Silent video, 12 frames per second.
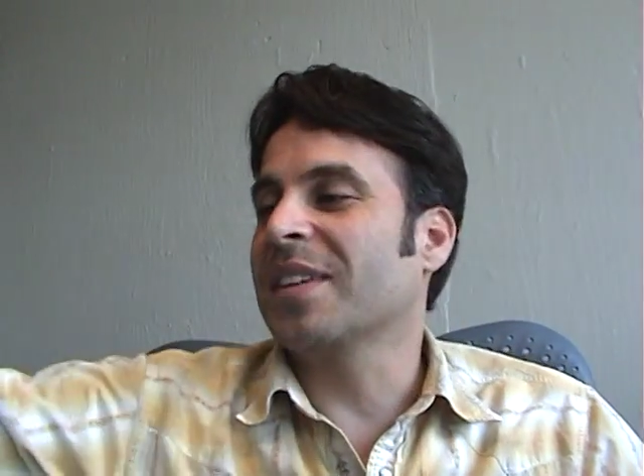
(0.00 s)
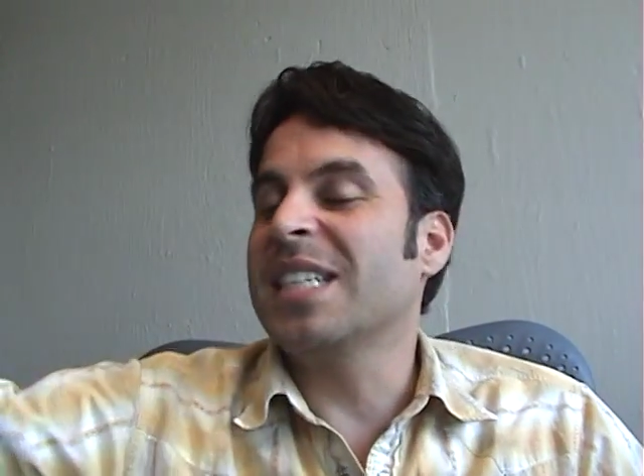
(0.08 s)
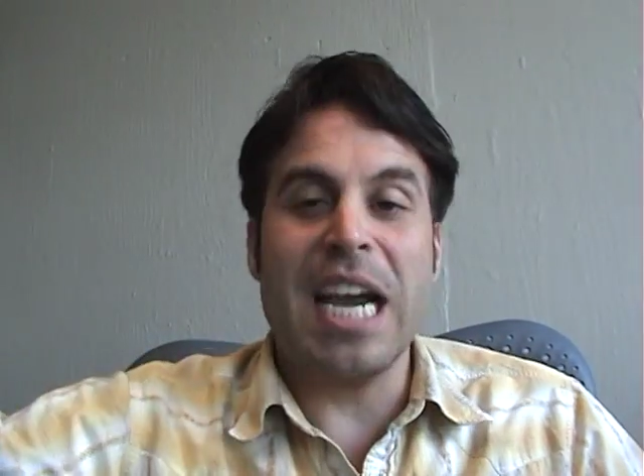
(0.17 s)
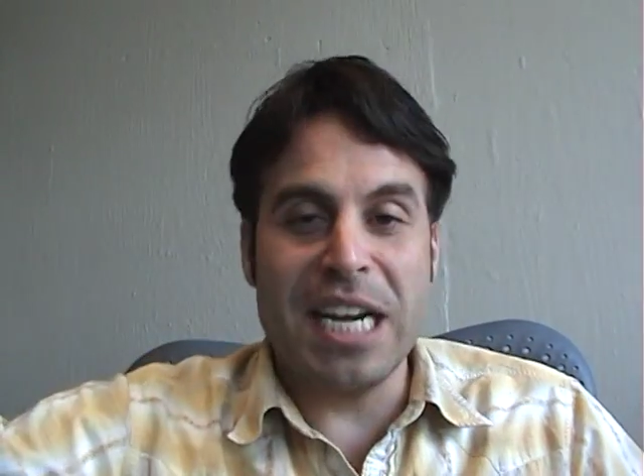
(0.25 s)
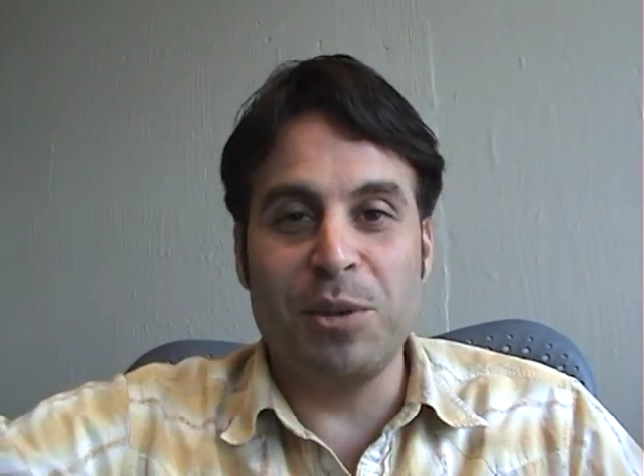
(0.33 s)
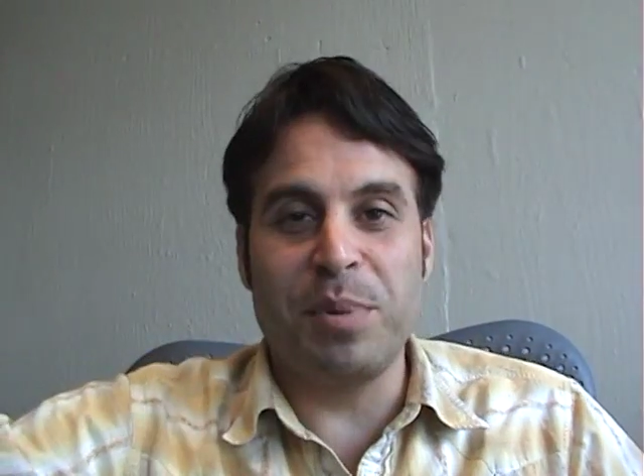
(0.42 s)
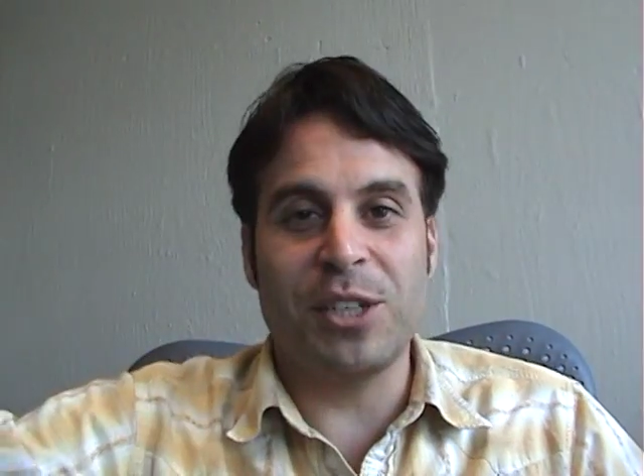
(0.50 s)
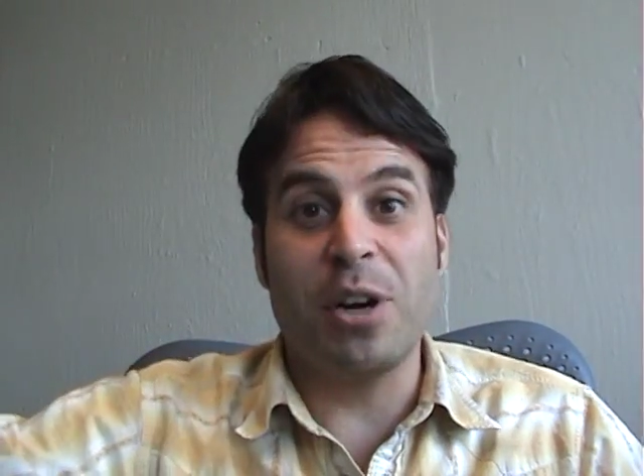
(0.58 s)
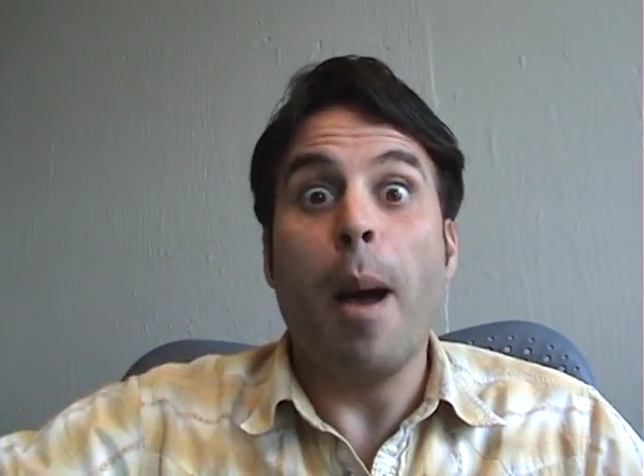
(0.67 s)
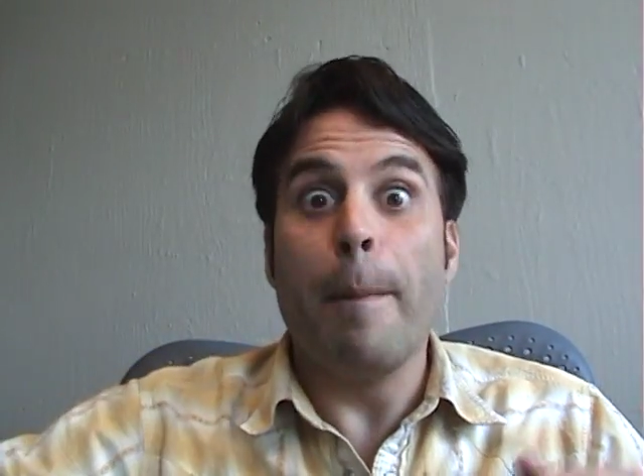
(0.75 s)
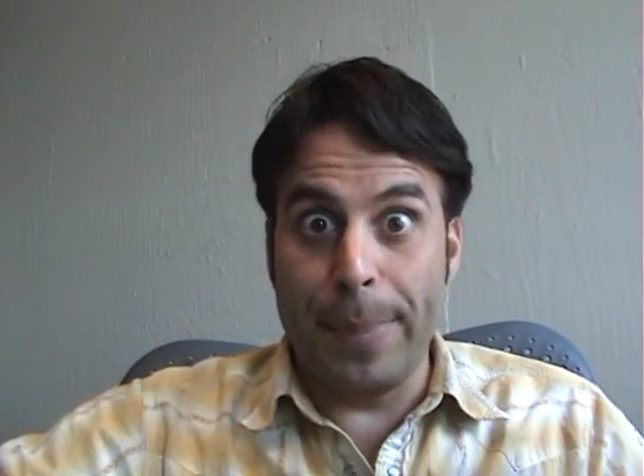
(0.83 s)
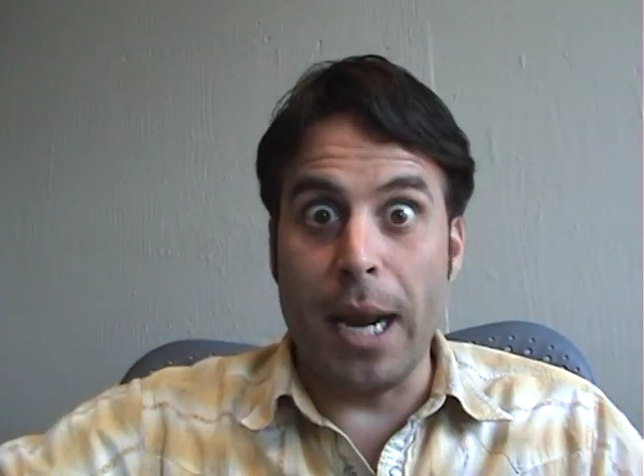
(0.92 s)
Tiny little
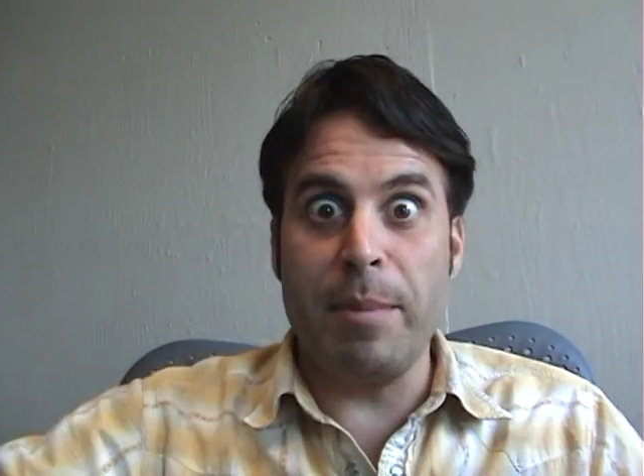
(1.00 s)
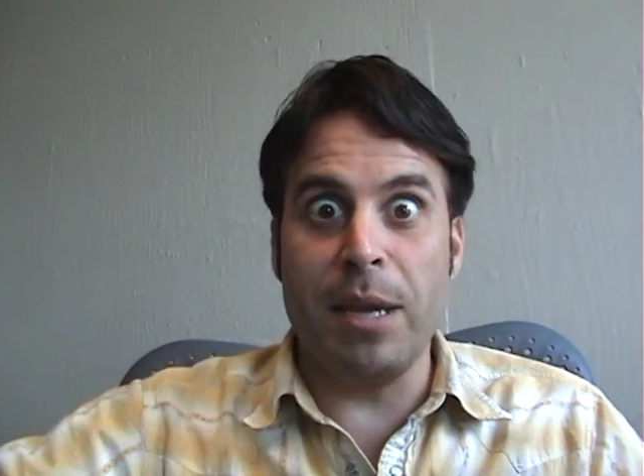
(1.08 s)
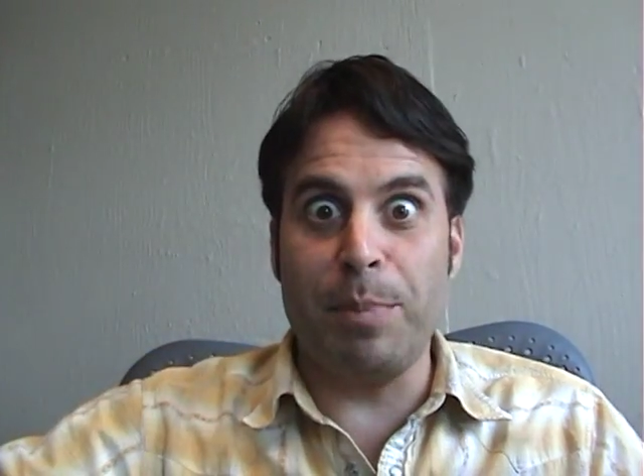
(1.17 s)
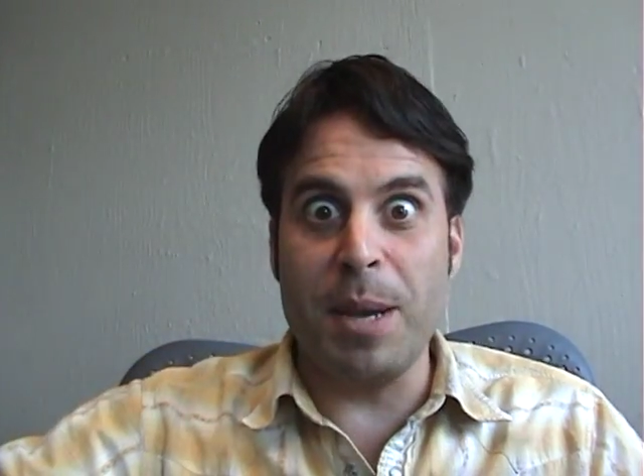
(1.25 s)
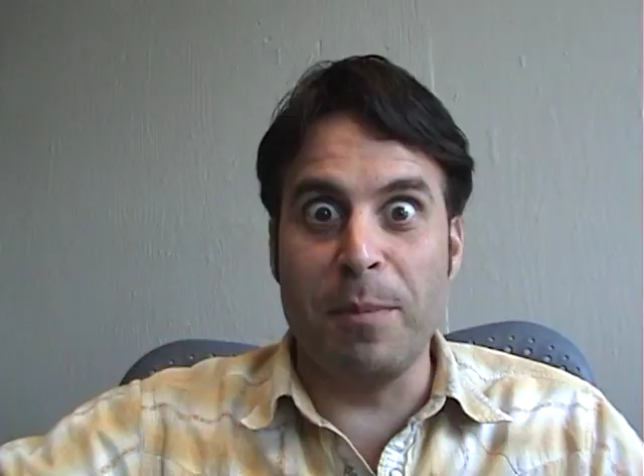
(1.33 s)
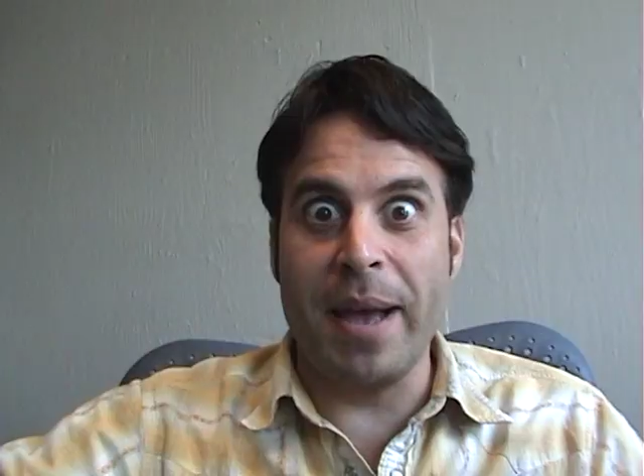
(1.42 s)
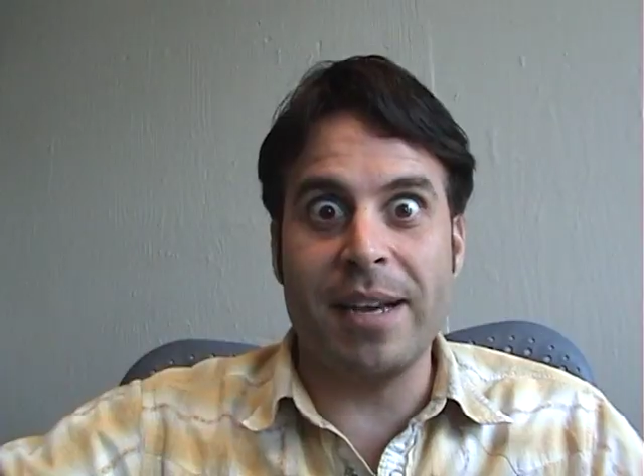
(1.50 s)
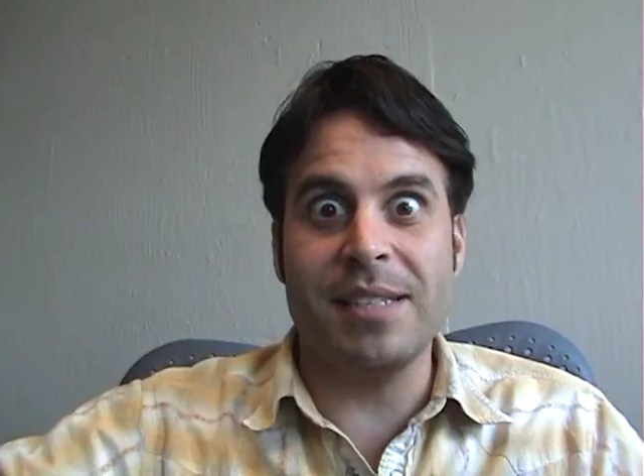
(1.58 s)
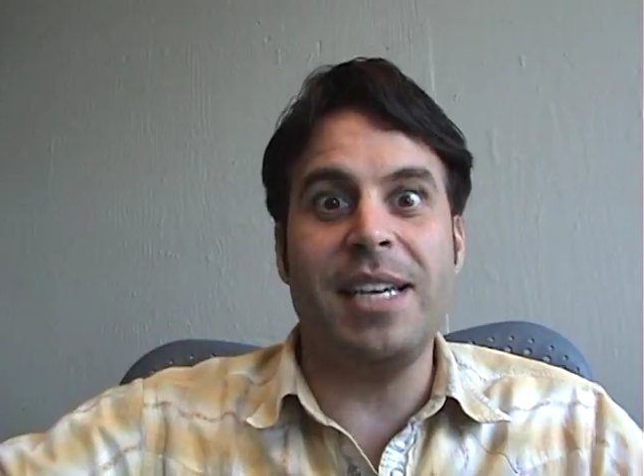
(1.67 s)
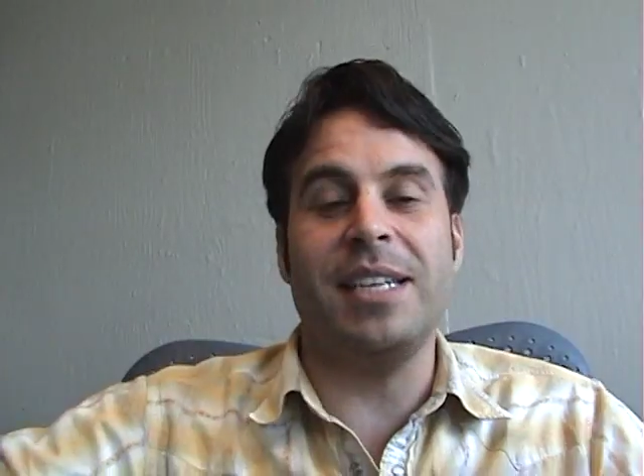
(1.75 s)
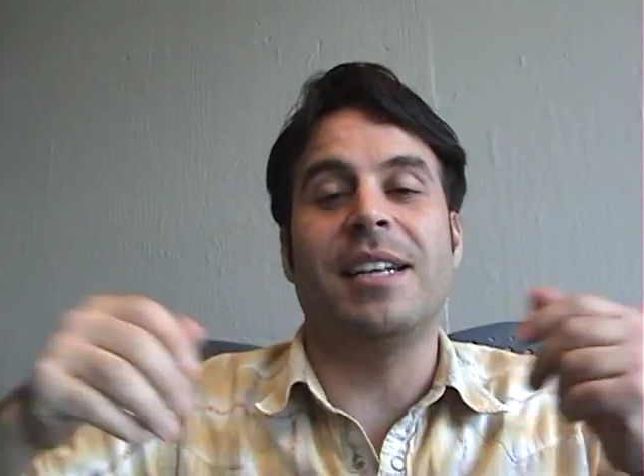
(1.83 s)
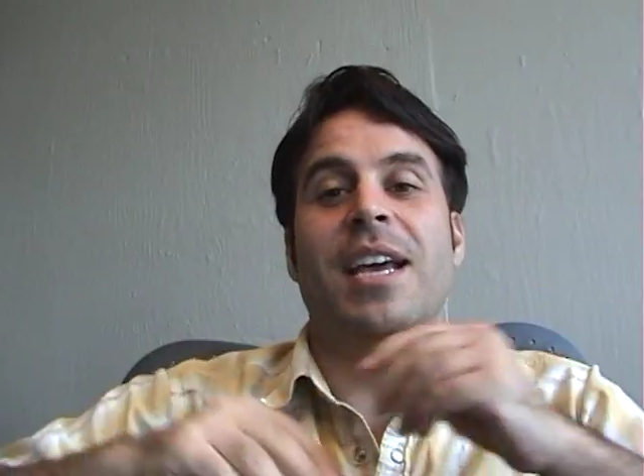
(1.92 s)
picture. But I'm in People
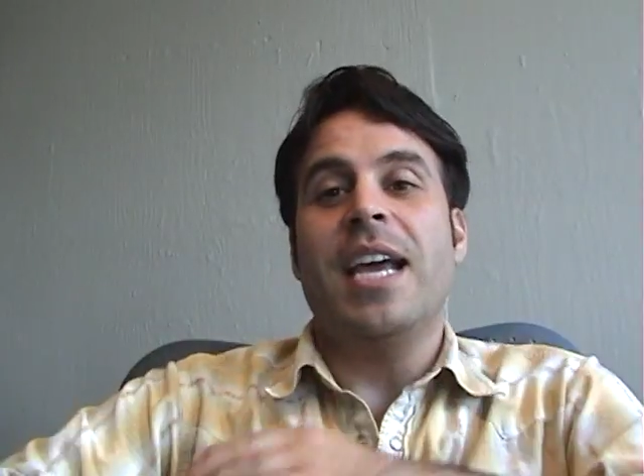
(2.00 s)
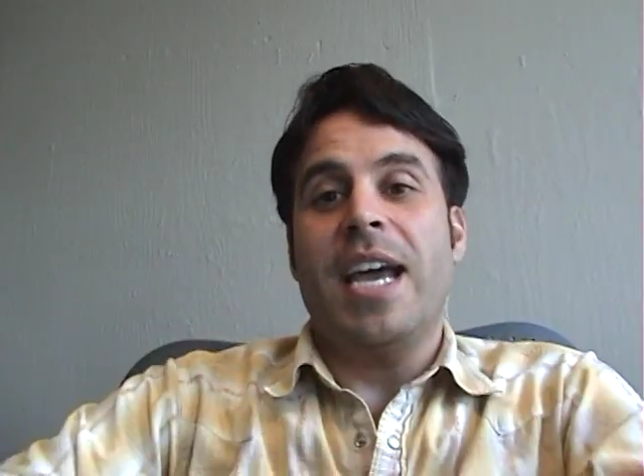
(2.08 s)
magazine.